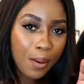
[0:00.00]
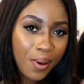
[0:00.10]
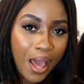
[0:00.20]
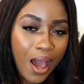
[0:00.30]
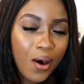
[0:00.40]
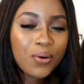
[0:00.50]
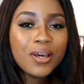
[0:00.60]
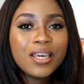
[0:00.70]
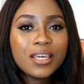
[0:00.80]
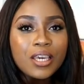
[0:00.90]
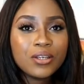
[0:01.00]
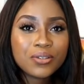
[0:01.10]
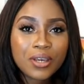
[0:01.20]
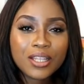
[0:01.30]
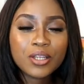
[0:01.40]
pow get you
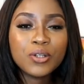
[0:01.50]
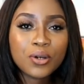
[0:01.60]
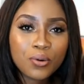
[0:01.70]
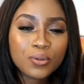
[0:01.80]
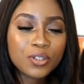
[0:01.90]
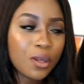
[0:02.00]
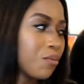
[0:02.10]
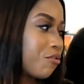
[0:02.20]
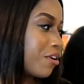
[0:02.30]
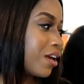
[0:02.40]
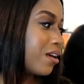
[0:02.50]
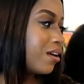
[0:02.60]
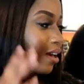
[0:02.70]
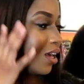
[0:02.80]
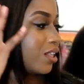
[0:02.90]
to kind of look all summary
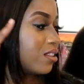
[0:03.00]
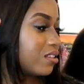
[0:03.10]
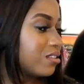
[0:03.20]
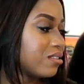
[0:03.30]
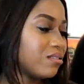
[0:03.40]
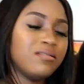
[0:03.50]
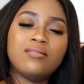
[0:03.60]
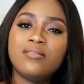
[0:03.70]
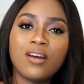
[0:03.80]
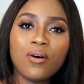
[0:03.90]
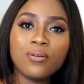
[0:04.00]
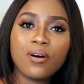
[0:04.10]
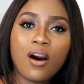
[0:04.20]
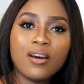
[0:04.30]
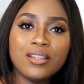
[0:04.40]
in this dull
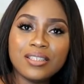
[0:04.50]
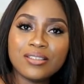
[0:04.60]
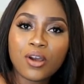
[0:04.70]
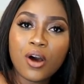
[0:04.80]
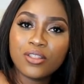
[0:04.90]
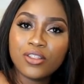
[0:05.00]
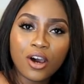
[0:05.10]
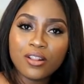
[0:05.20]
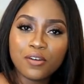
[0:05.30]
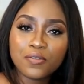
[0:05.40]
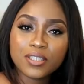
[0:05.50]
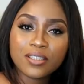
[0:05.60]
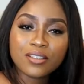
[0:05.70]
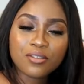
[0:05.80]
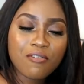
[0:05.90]
in these dull
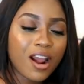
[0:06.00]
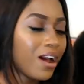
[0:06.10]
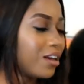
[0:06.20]
offices all right